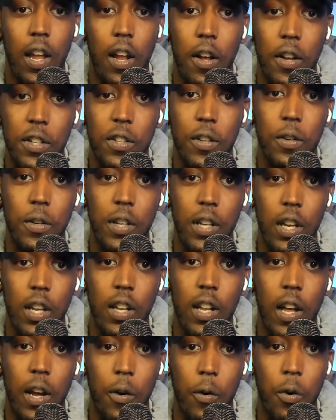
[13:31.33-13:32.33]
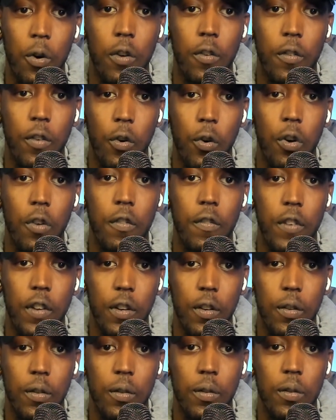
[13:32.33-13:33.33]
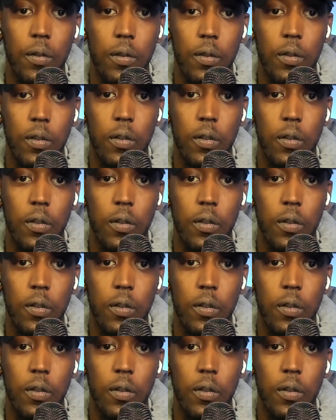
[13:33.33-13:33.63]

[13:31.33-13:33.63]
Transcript: And I also did like Orville